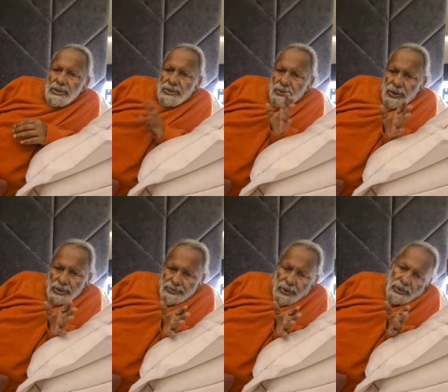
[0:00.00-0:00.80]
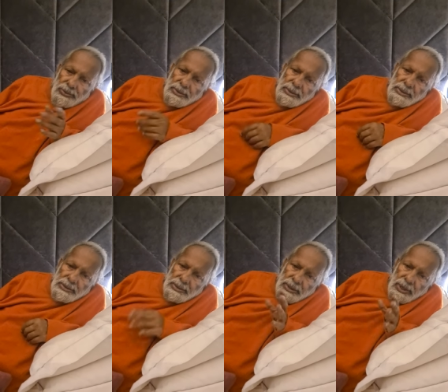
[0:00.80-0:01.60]
Do not pollute
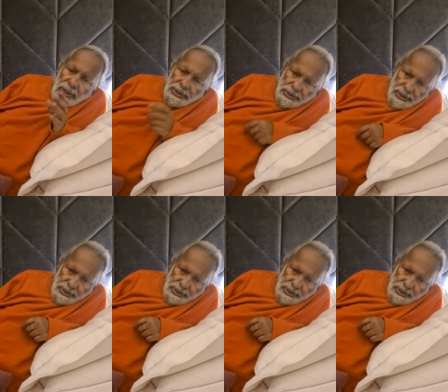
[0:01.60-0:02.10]
the earth.